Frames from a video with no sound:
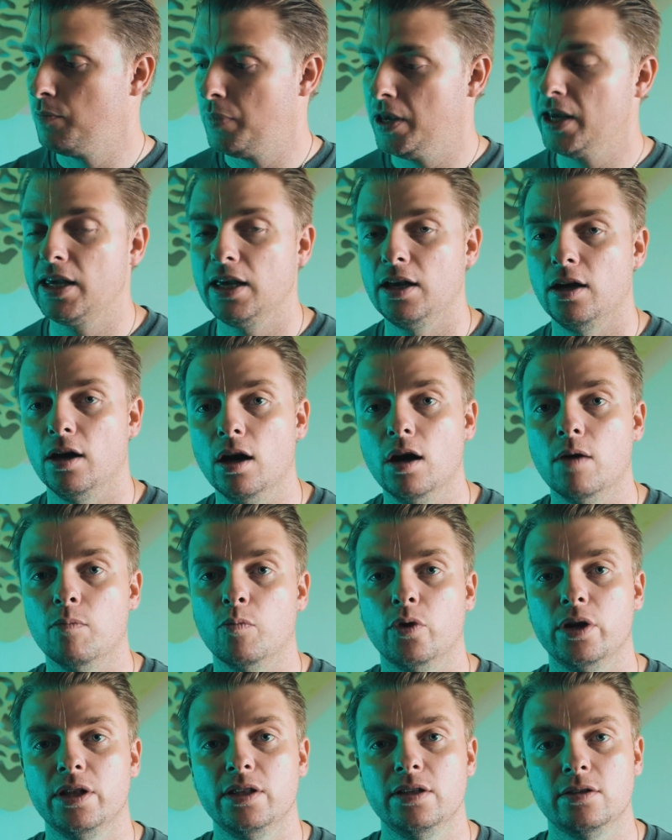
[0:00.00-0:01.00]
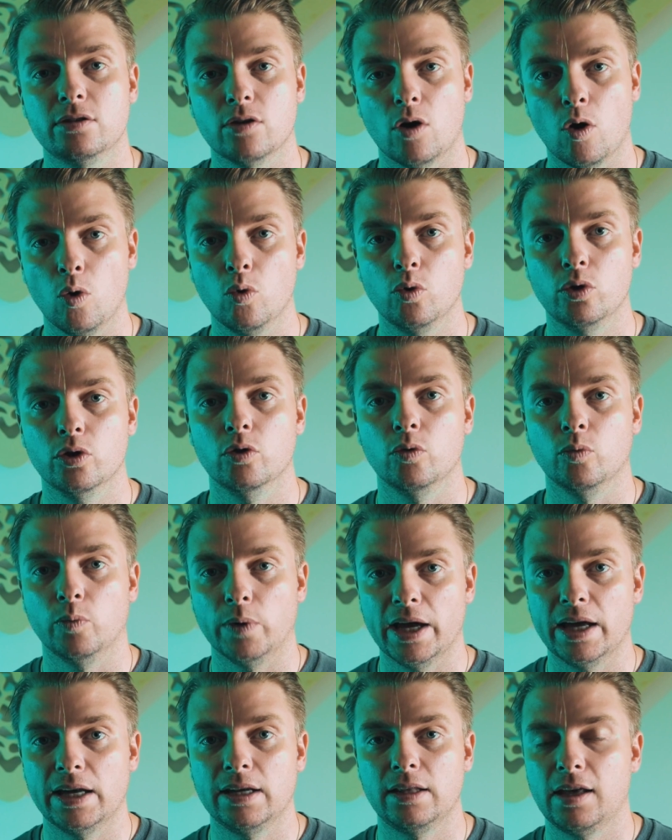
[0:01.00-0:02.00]
picking up one of these older
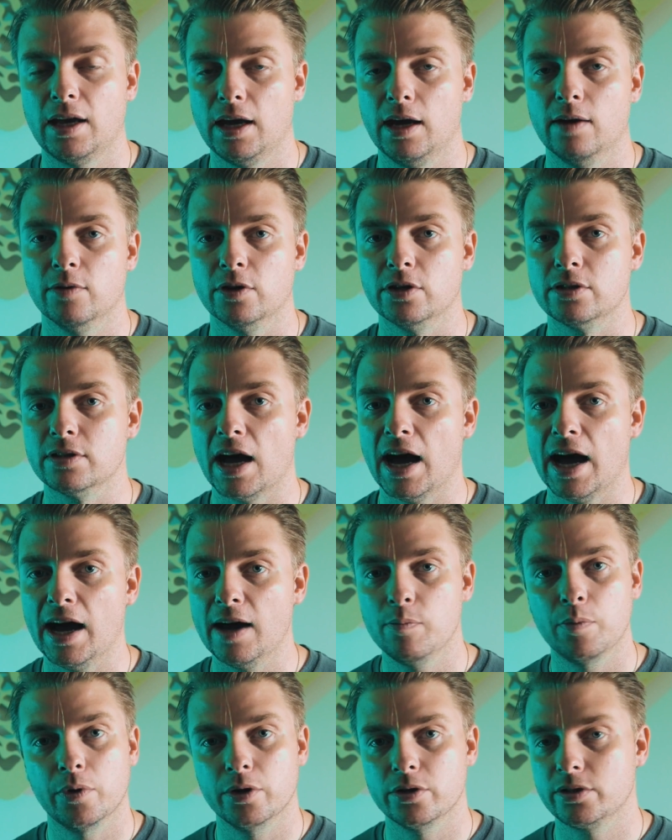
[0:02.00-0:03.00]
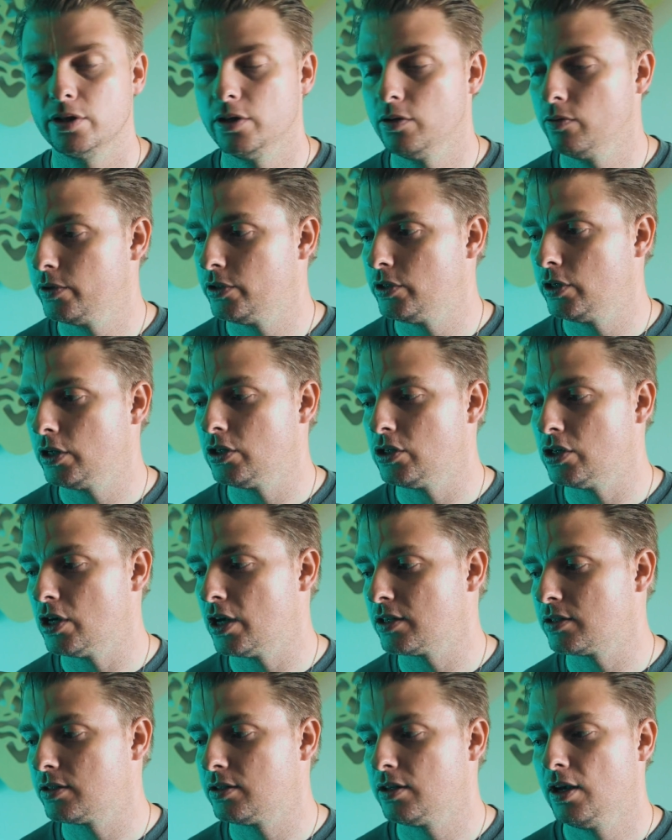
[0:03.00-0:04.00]
Red cameras, I personally would
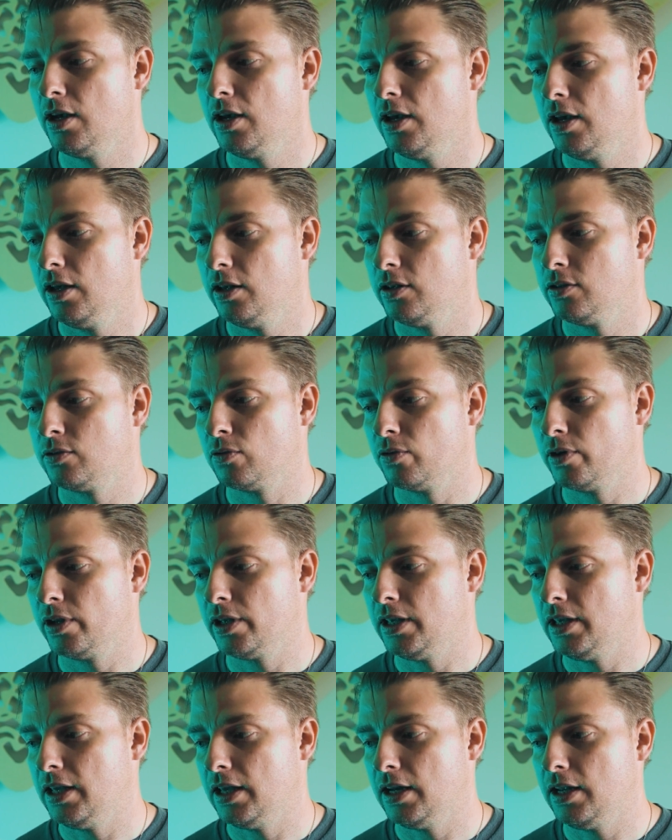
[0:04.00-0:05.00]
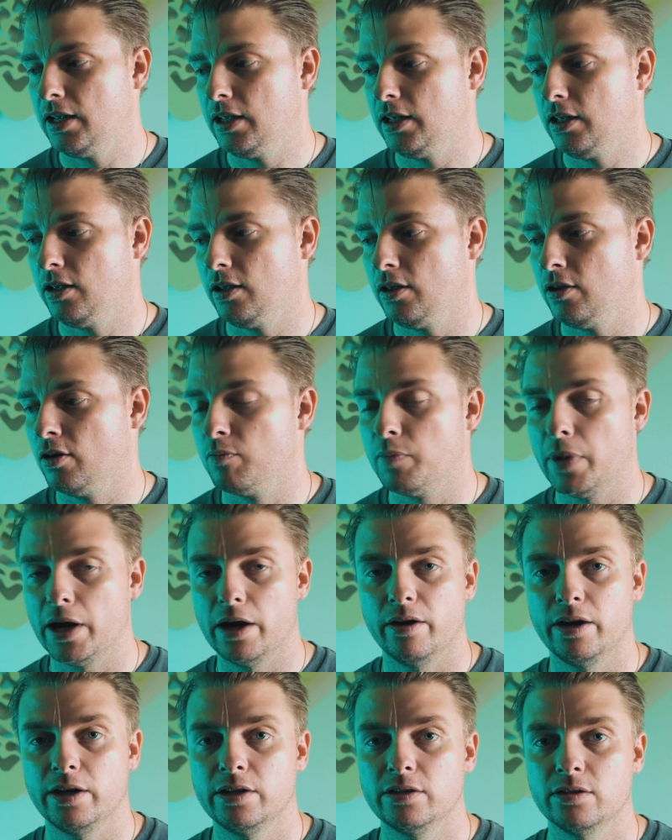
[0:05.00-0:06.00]
suggest sort of getting your
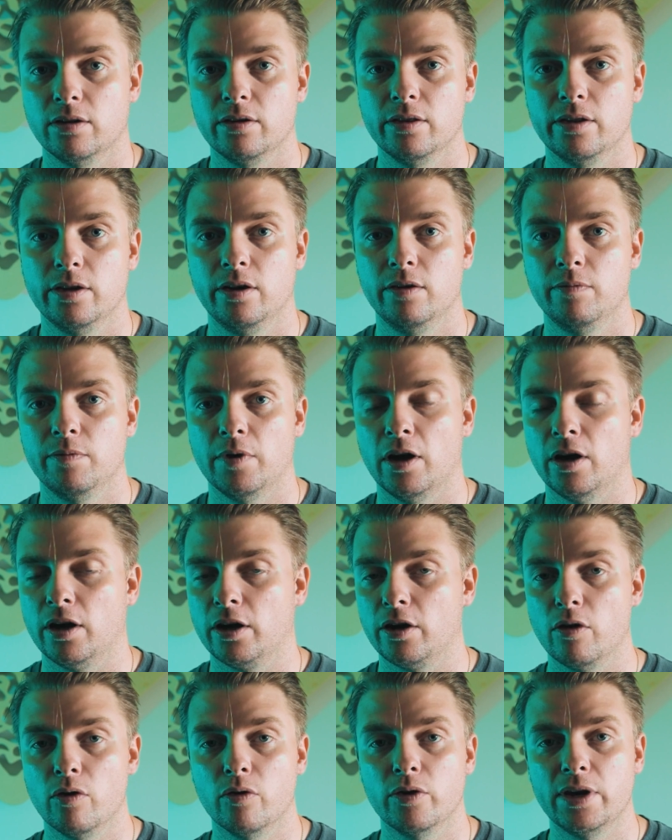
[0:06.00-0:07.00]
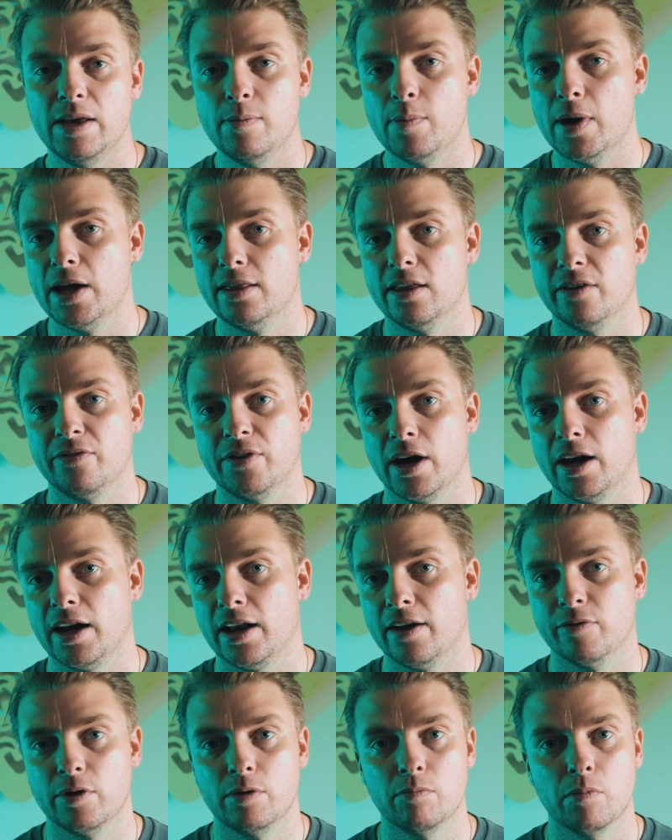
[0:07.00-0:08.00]
bearings on them. Go on eBay. They've got
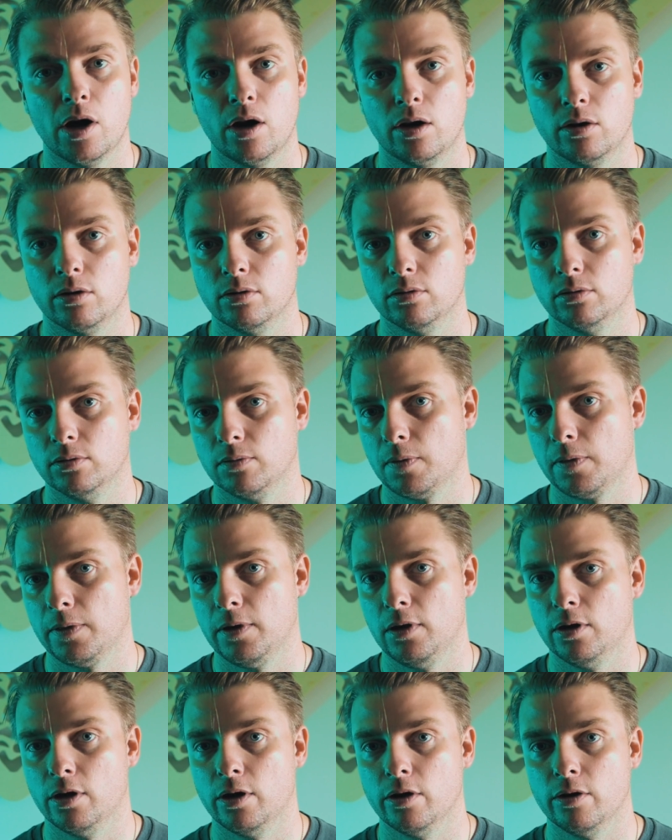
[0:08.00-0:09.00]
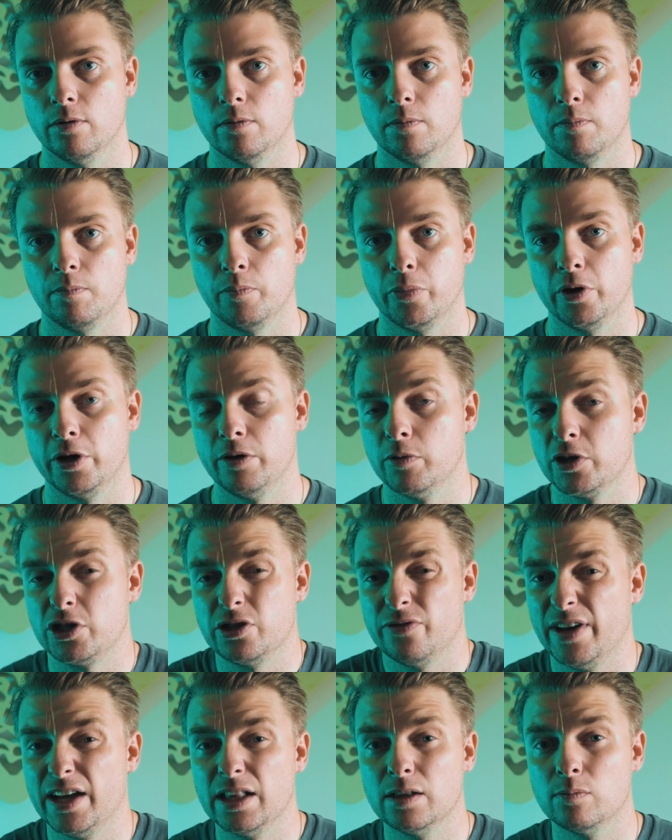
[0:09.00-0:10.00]
every model, pretty
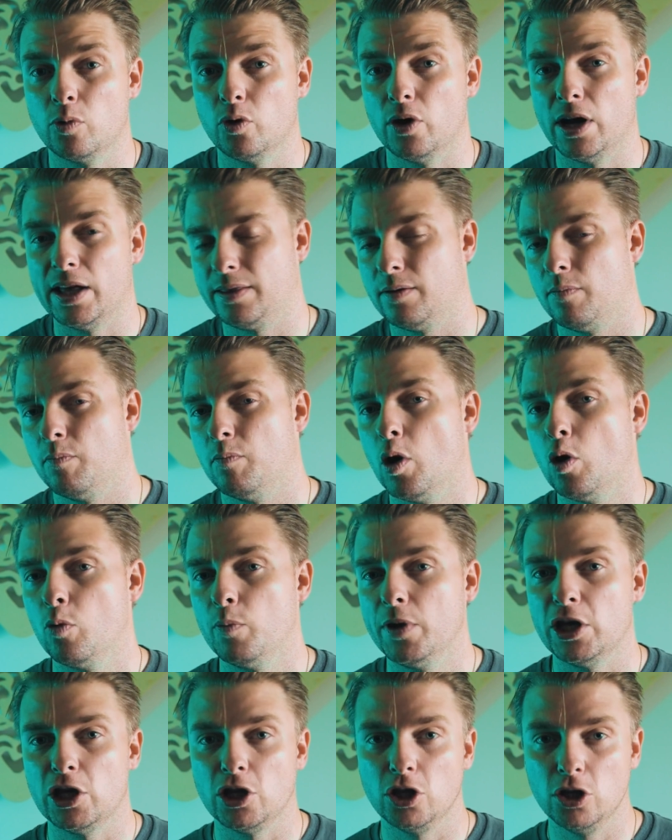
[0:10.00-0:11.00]
much available at the moment